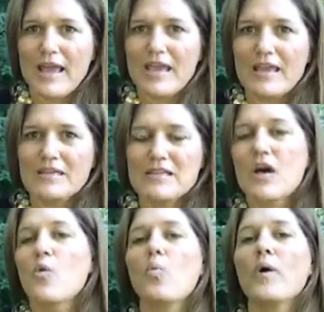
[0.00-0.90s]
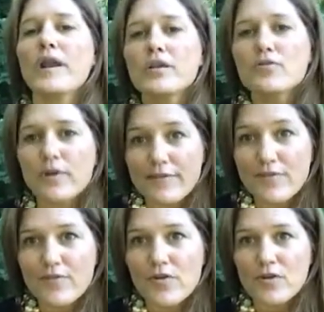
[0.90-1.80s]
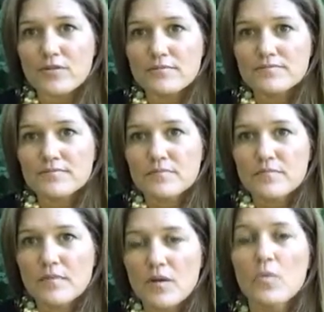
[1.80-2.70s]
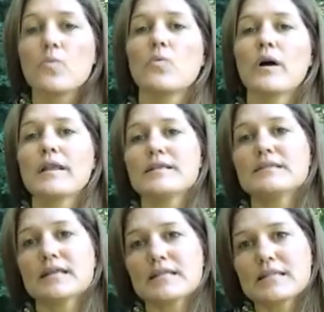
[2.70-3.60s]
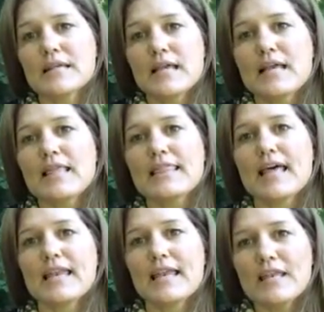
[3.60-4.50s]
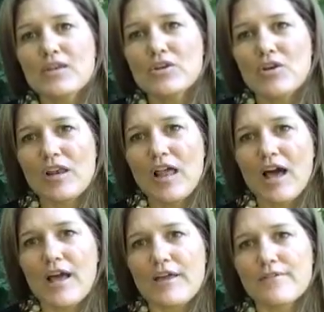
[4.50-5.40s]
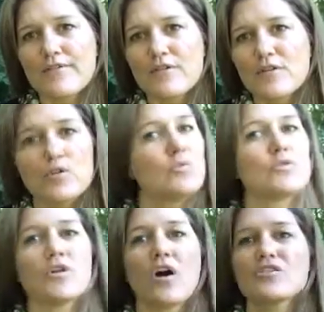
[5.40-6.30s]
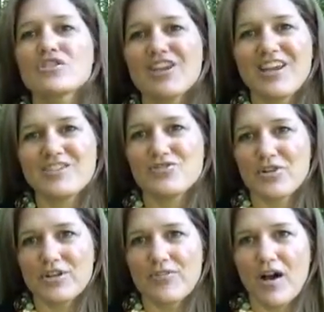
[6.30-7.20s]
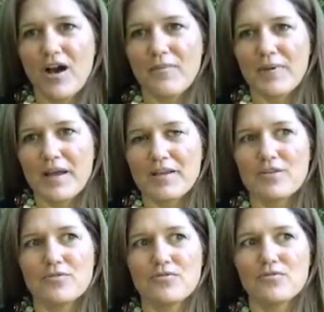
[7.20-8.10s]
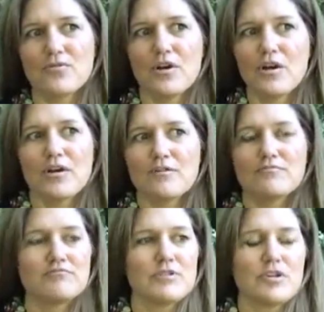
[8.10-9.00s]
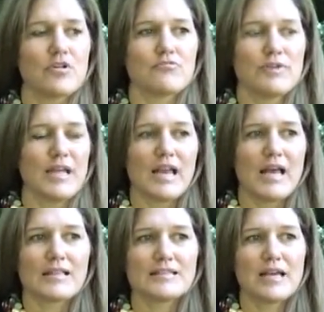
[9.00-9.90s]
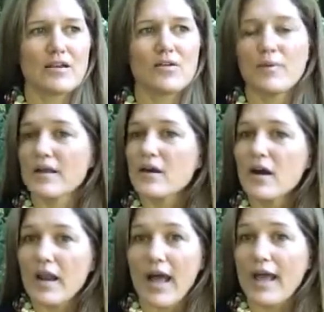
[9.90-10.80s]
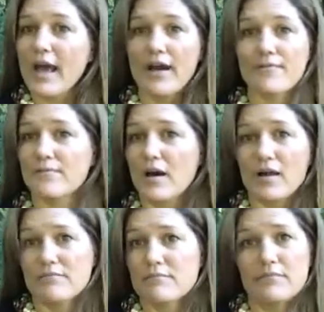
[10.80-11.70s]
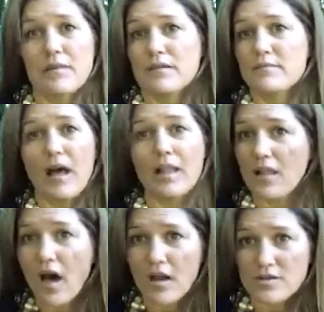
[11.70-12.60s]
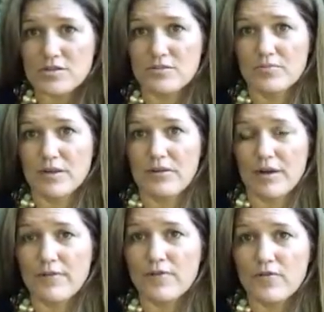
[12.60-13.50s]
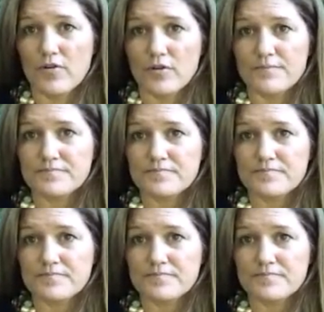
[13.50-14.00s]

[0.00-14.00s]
And what are you grateful for? What is it that in your life you would not change or give up? And you realize that, oh my God, I have a lot to be grateful for.